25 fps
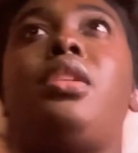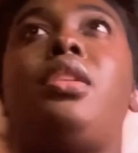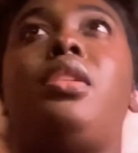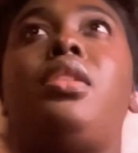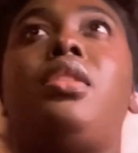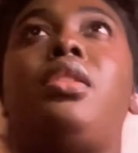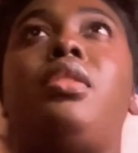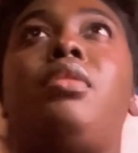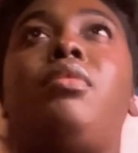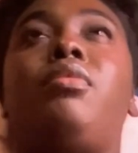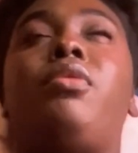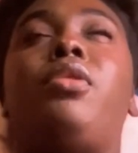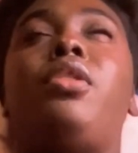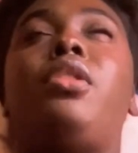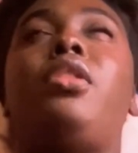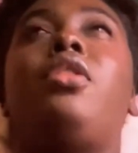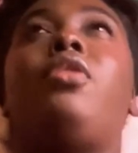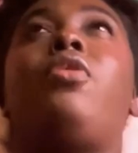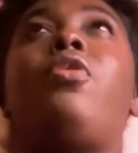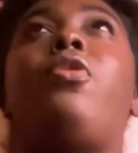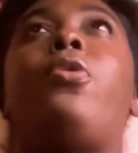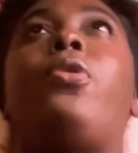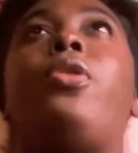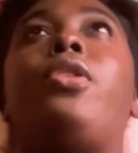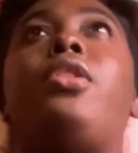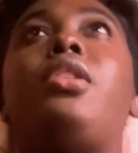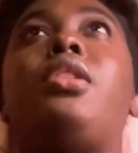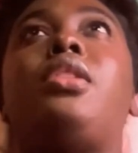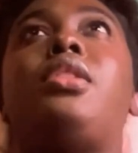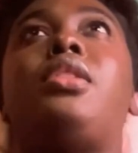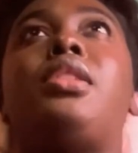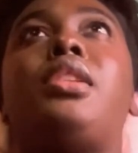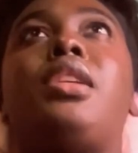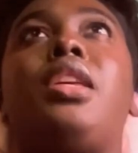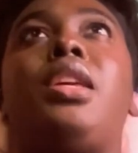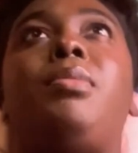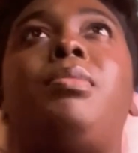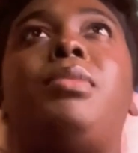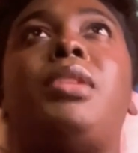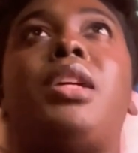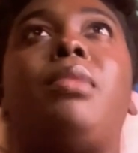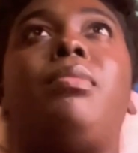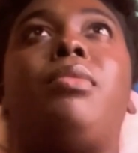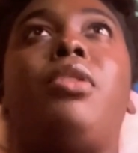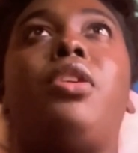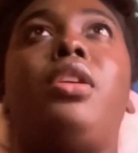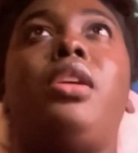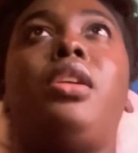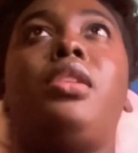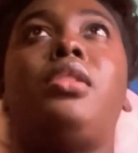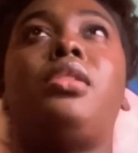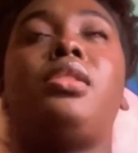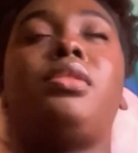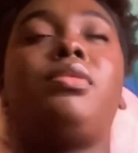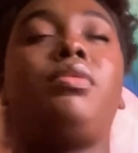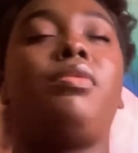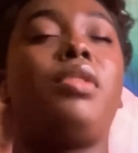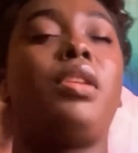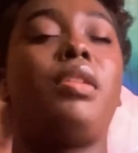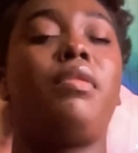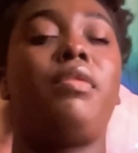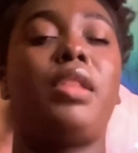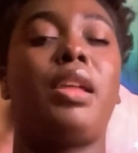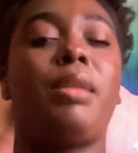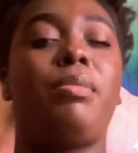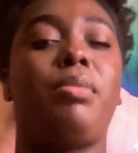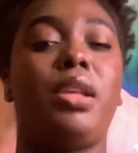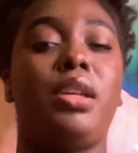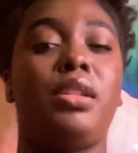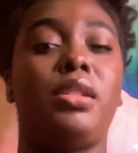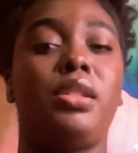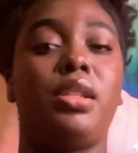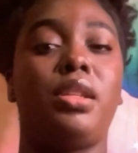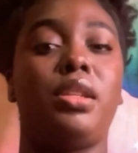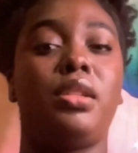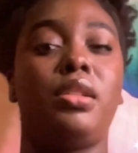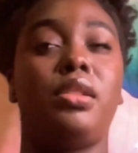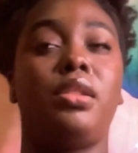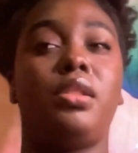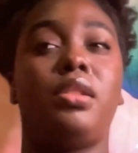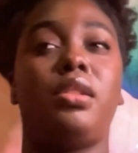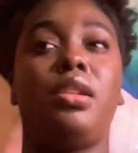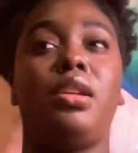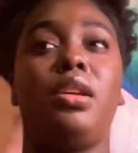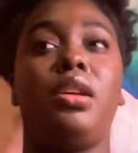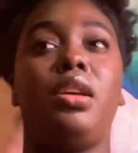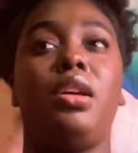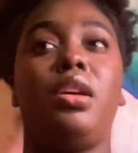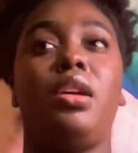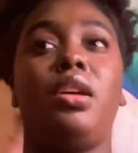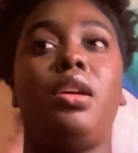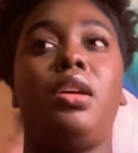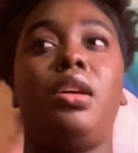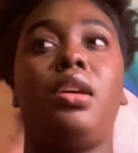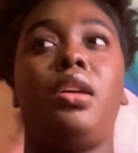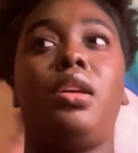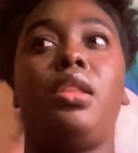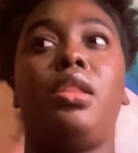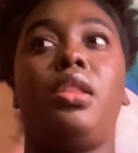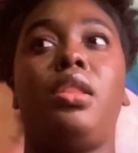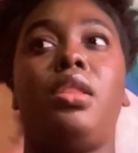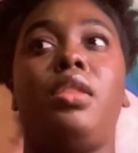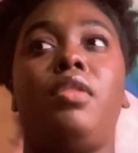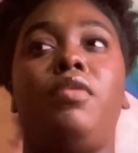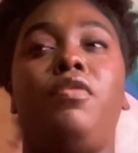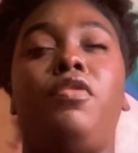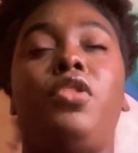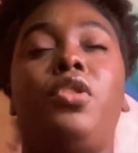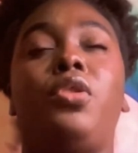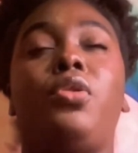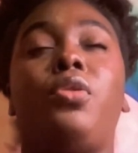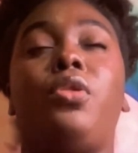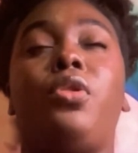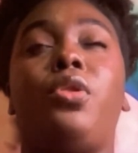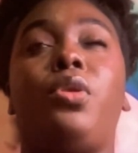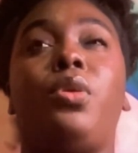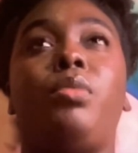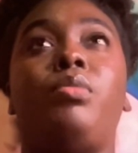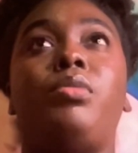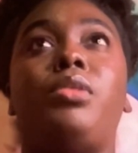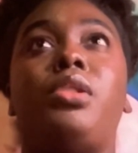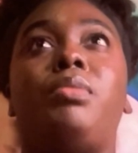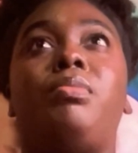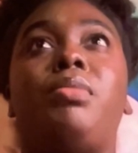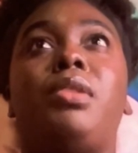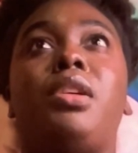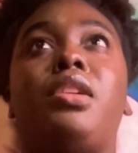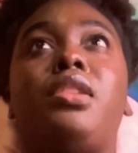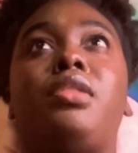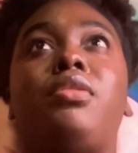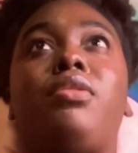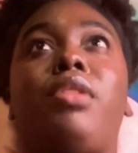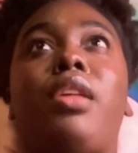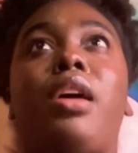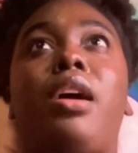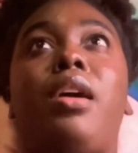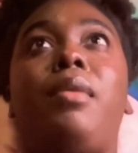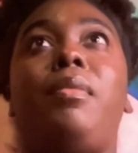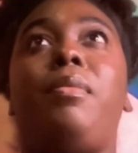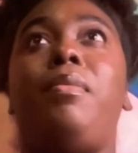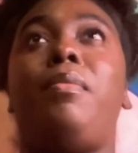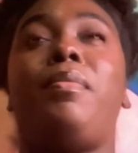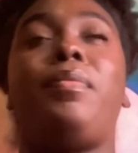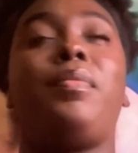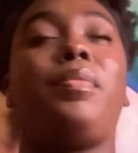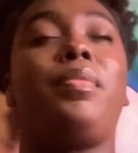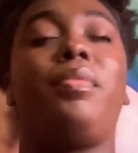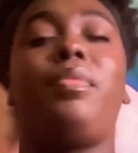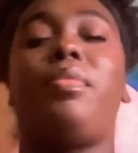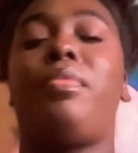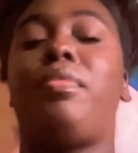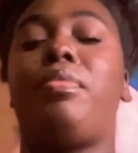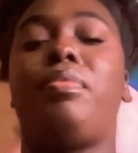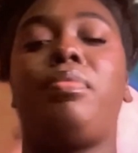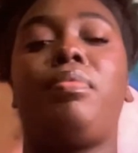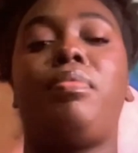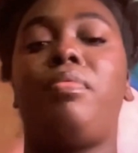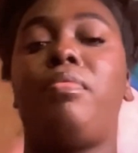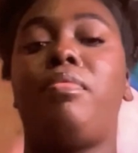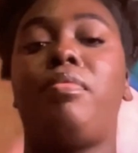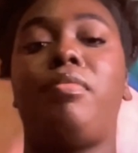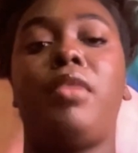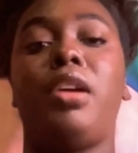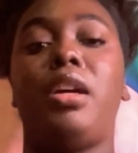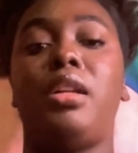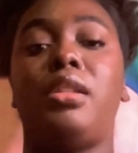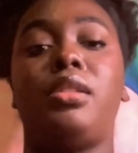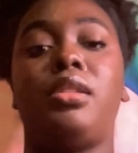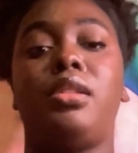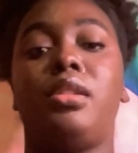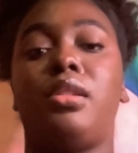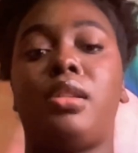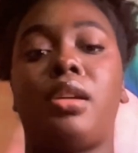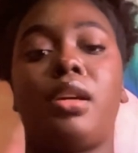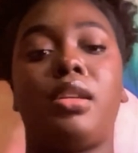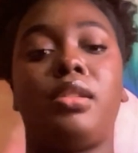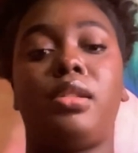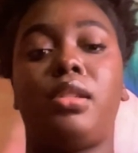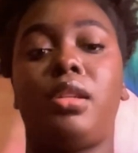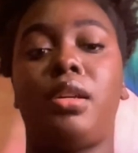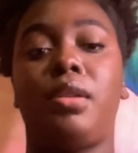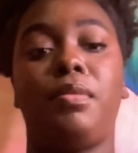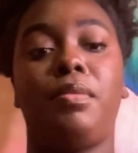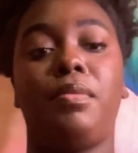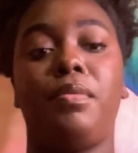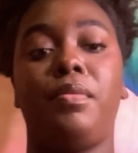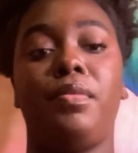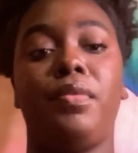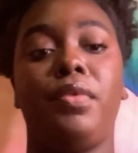where the coroners keep dead bodies, whatever that place is, funeral homes, because of that. It's disgusting.